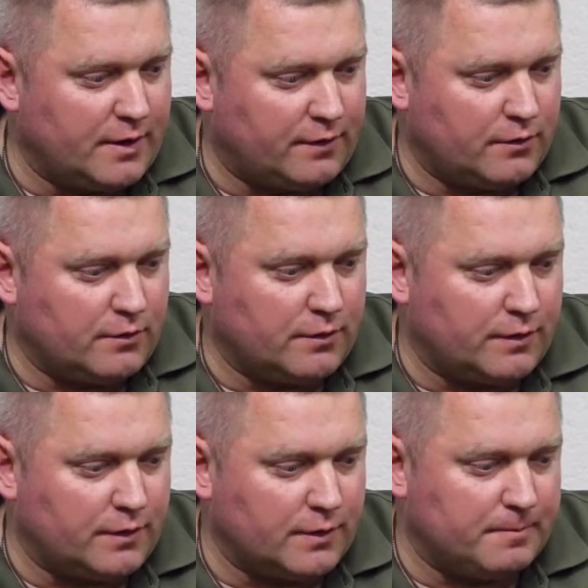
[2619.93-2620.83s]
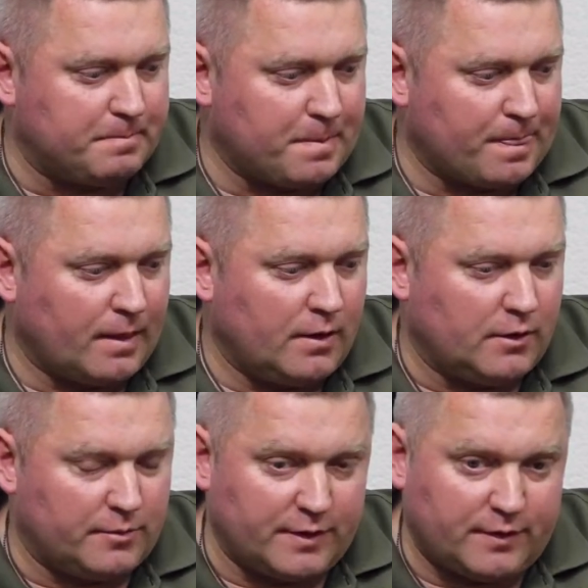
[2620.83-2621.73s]
more words about communication
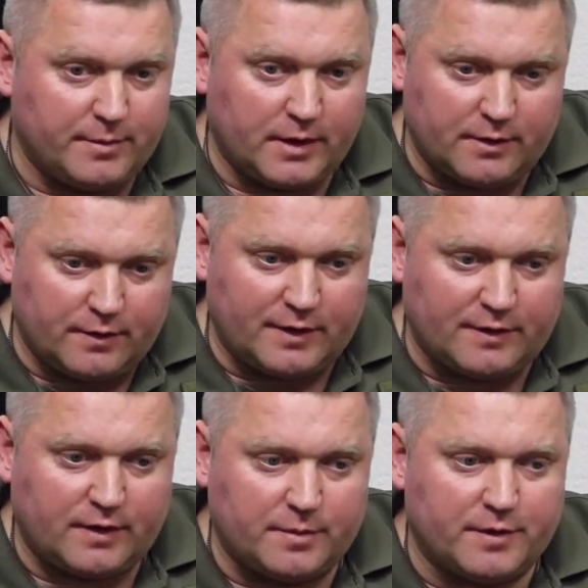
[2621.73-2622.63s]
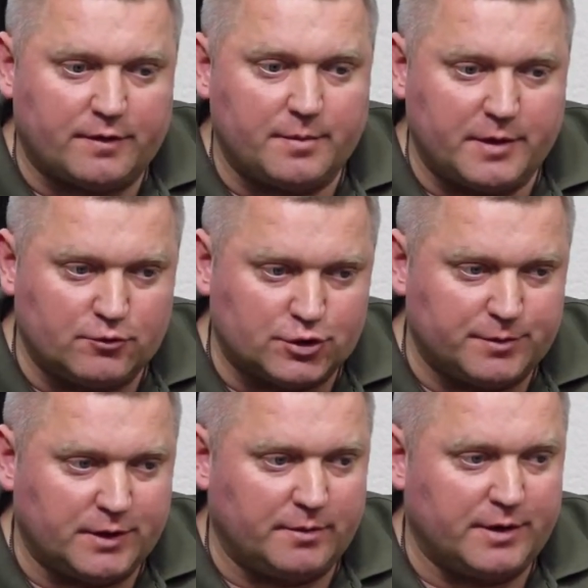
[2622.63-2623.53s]
with
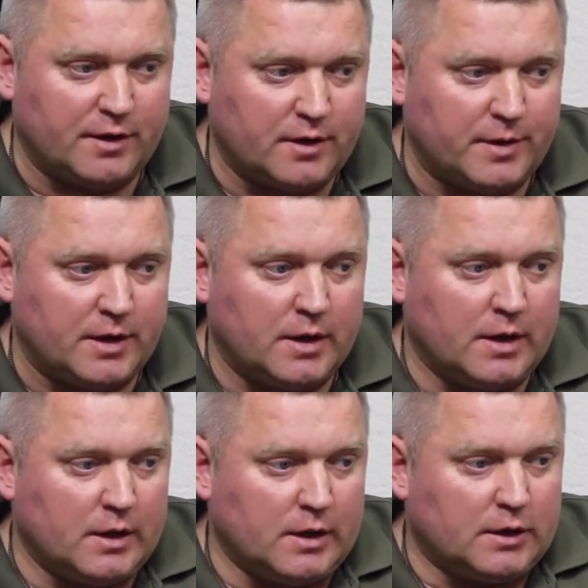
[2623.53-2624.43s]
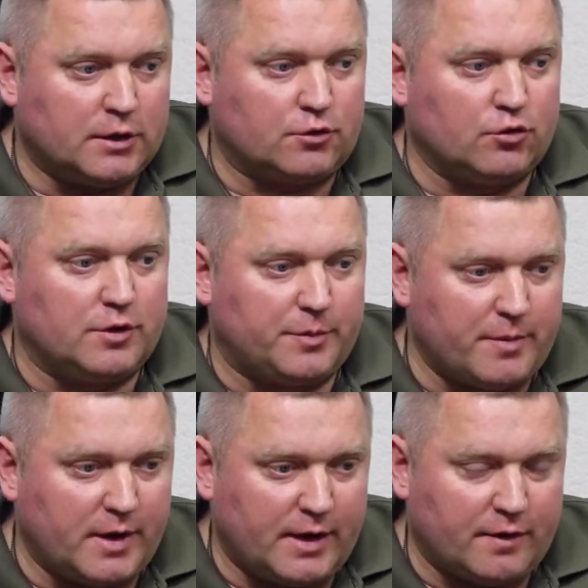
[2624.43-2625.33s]
NGOs, with uh,
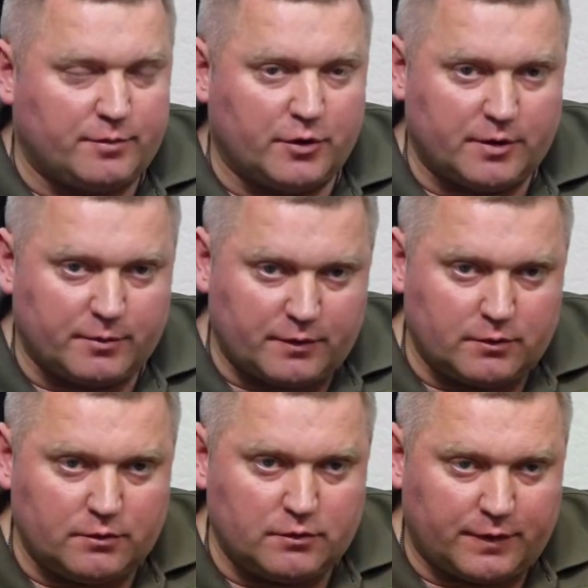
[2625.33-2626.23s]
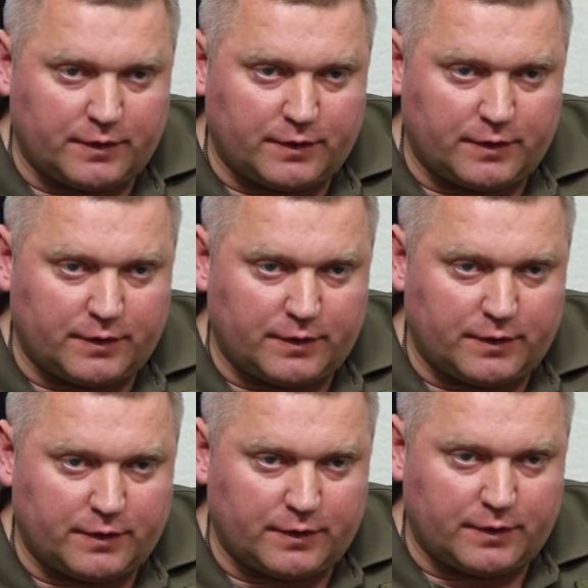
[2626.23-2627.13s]

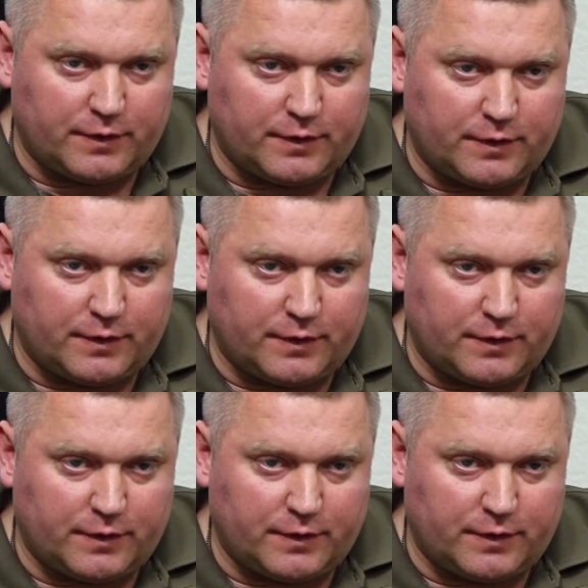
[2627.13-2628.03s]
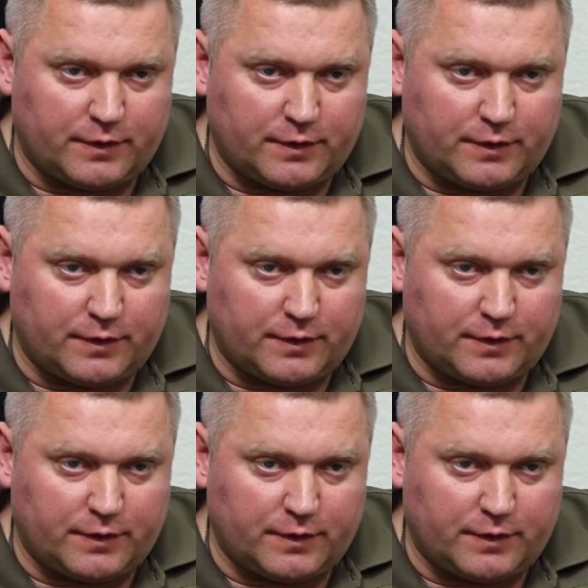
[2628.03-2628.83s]
uh, civilians who want to help us